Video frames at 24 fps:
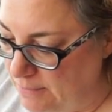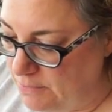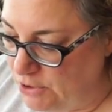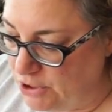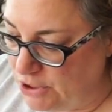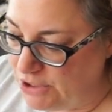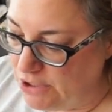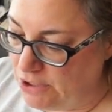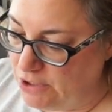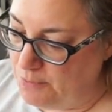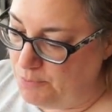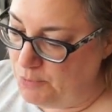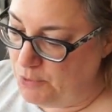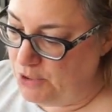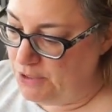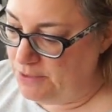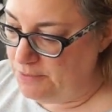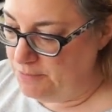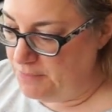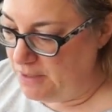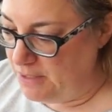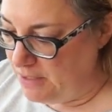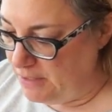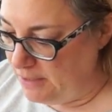I'm just going to
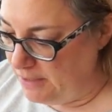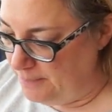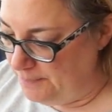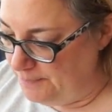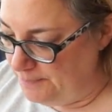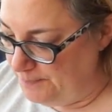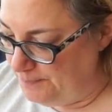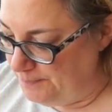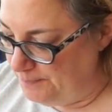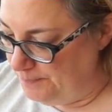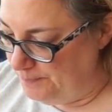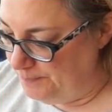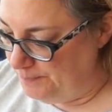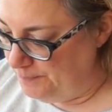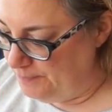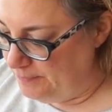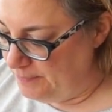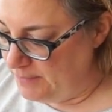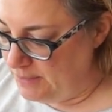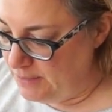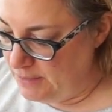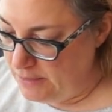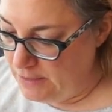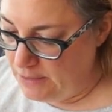put my
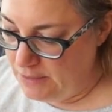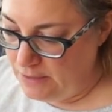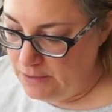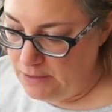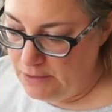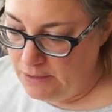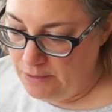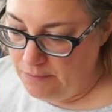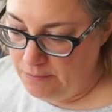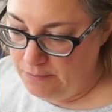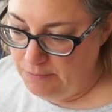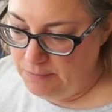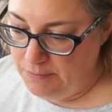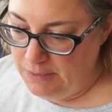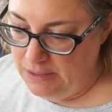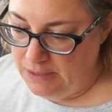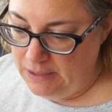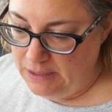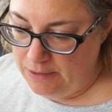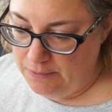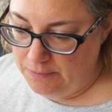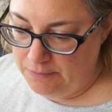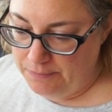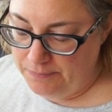
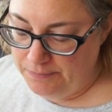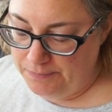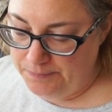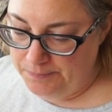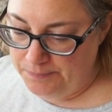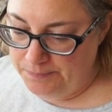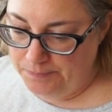medium